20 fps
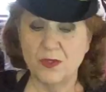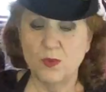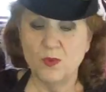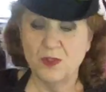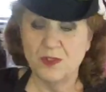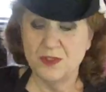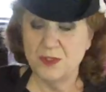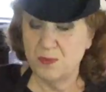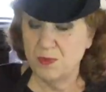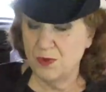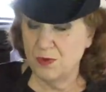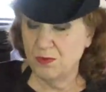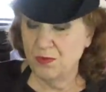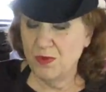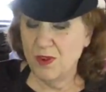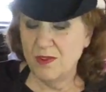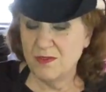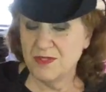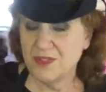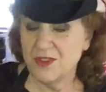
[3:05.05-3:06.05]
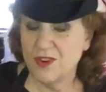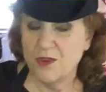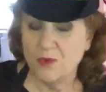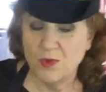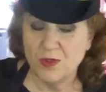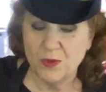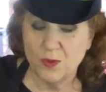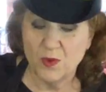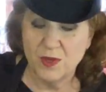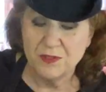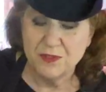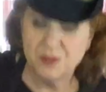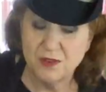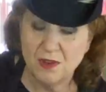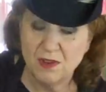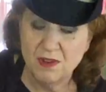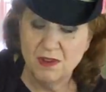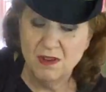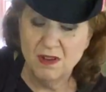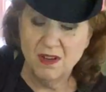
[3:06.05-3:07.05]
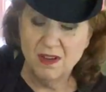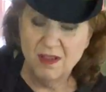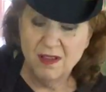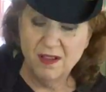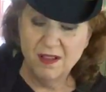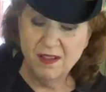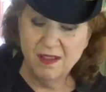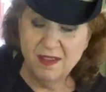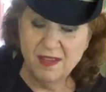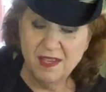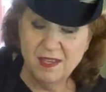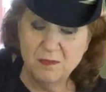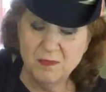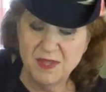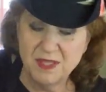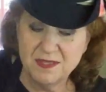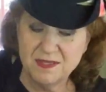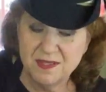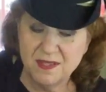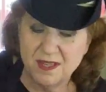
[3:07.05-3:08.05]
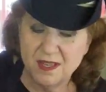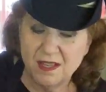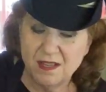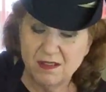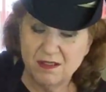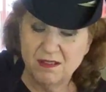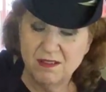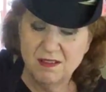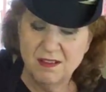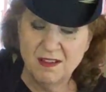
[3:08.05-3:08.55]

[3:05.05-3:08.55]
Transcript: the wooden spoon. I'm going to start with a whisk and mix it in.